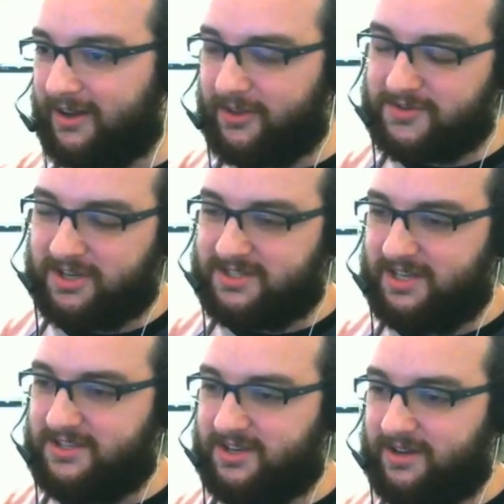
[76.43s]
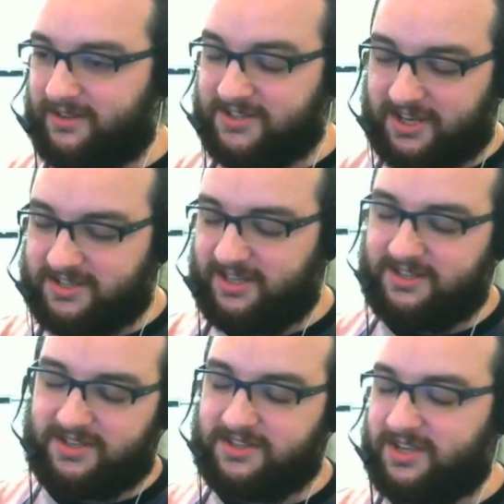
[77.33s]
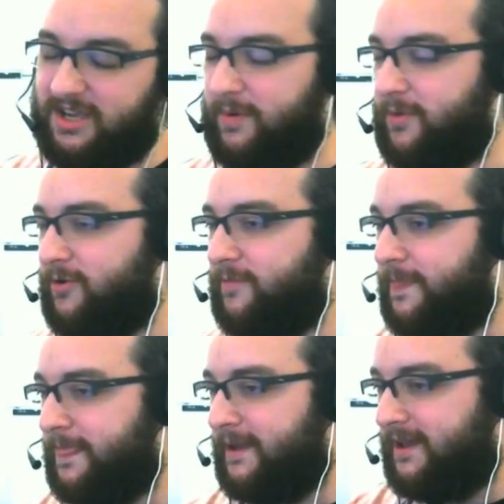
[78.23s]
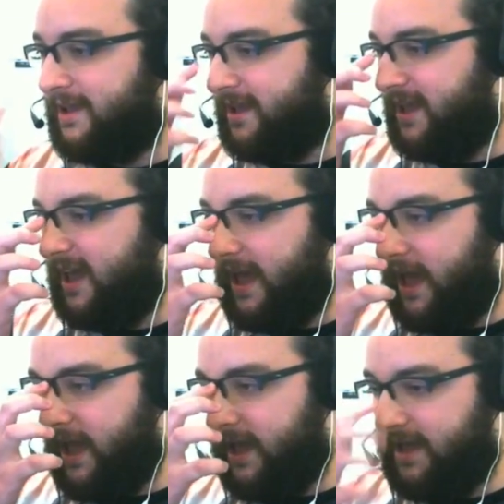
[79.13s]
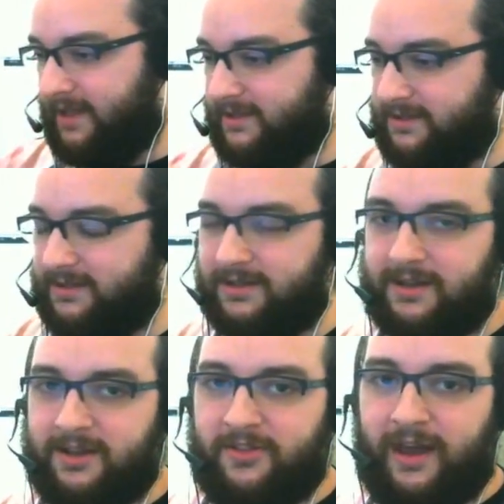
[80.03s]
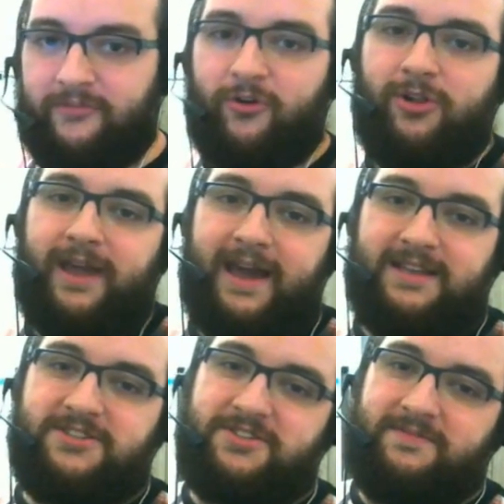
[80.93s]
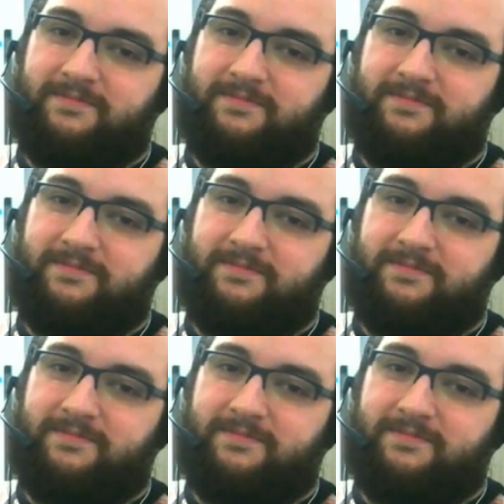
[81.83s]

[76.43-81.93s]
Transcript: This cutscene is unskippable, and knife only adds